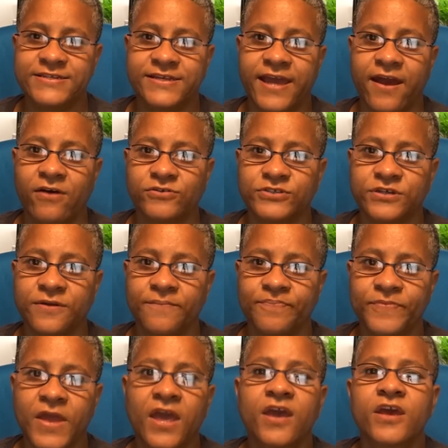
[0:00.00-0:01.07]
gouging.
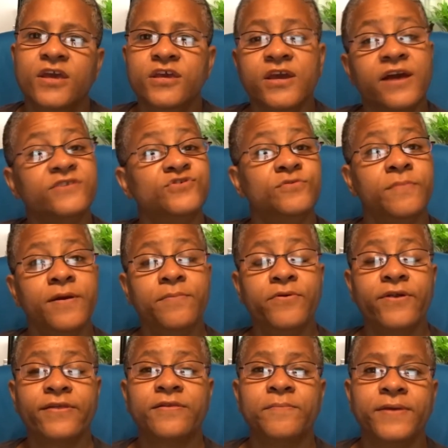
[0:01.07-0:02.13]
You guys remember
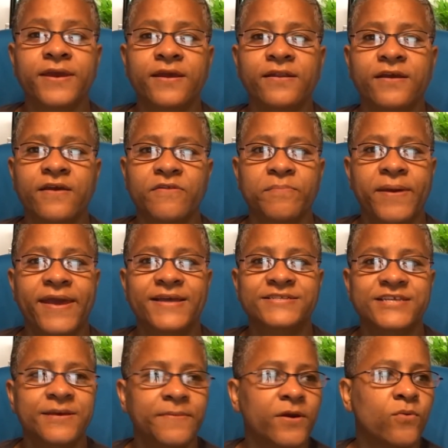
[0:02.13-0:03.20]
at the beginning of the
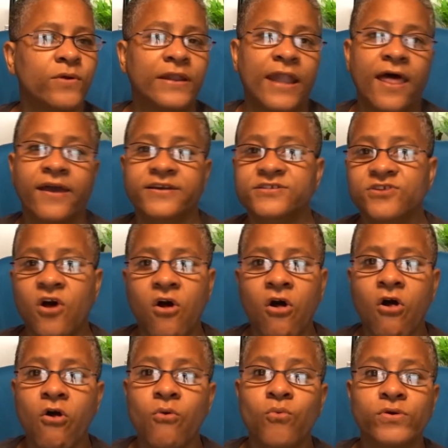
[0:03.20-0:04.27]
pandemic when
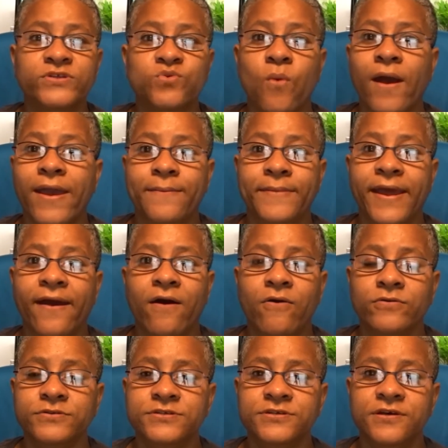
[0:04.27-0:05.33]
Lysol was wiped
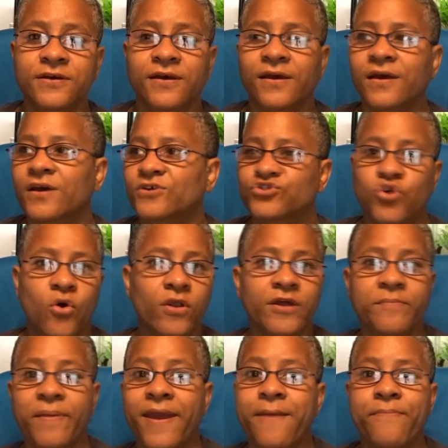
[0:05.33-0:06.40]
out, toilet
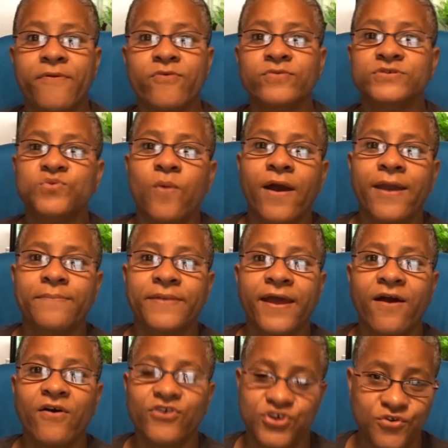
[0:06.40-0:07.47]
paper was wiped
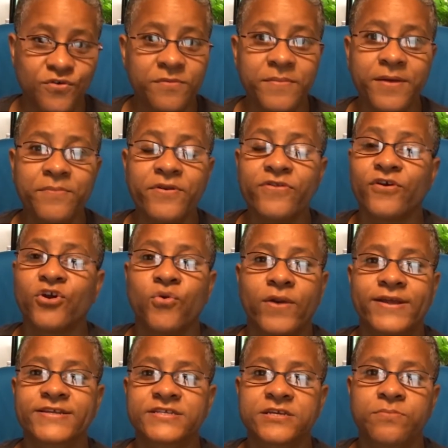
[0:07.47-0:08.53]
out? You remember the
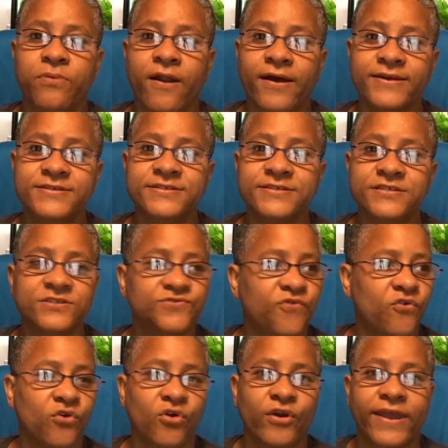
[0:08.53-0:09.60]
crazy prices
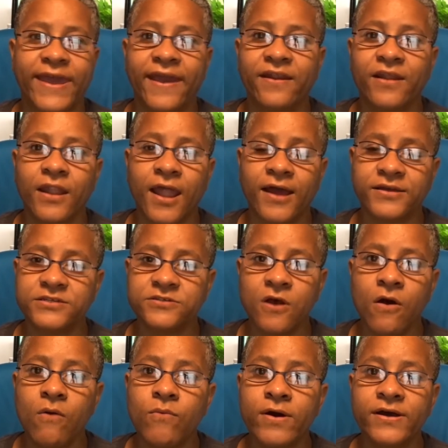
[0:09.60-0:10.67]
for a can of
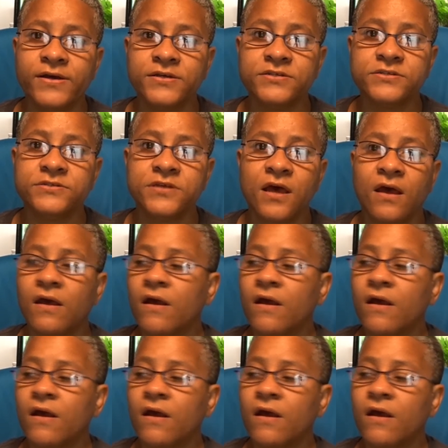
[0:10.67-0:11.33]
Lysol was